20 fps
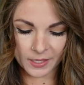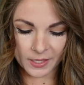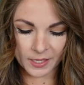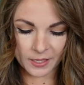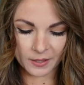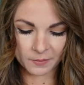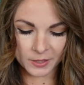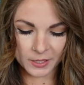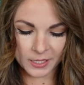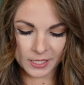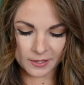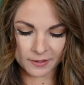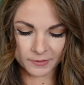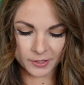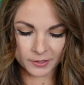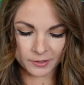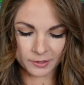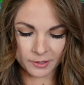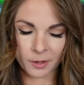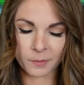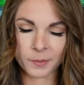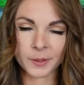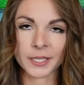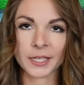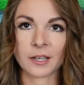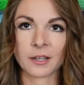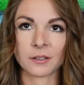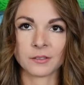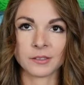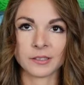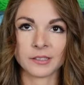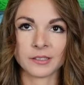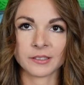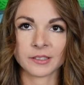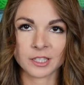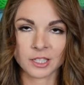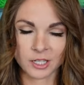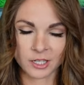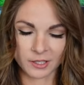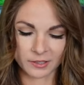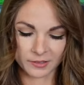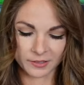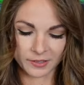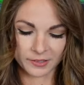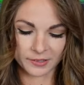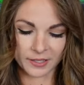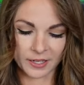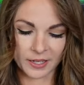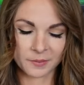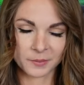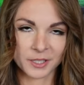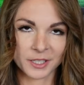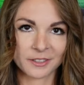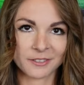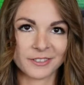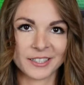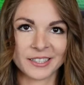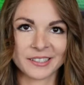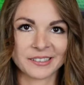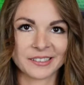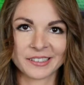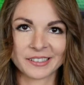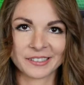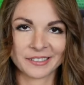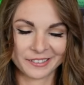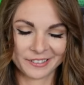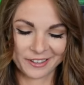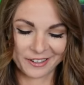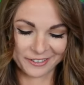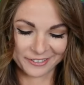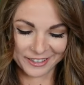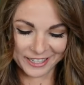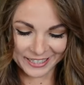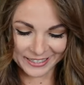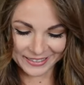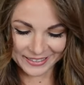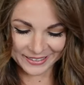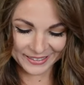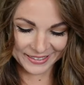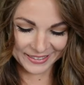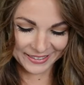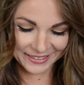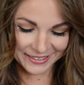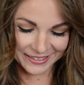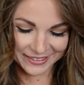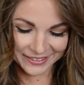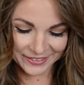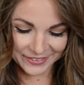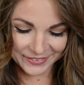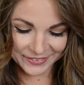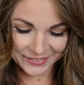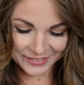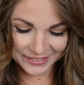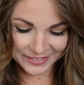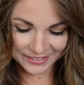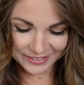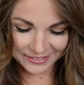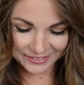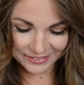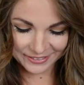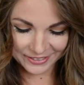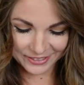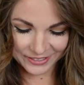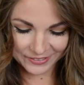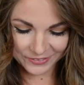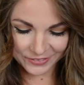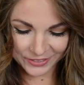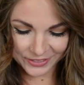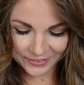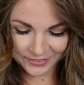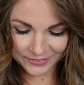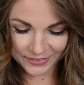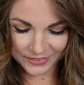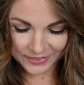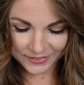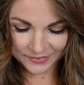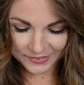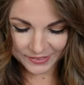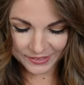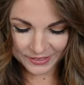I'm gonna have to stop and count these stitches because I'm convinced this is not right. One, two, three, four, five,